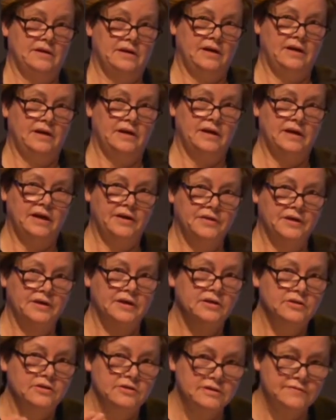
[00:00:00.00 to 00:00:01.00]
uh, I think
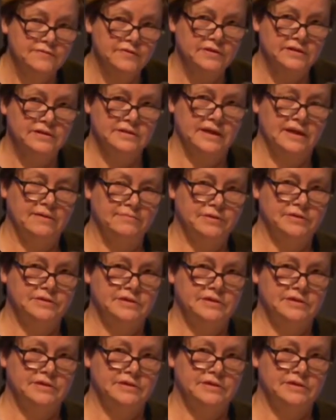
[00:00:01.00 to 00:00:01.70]
a useful example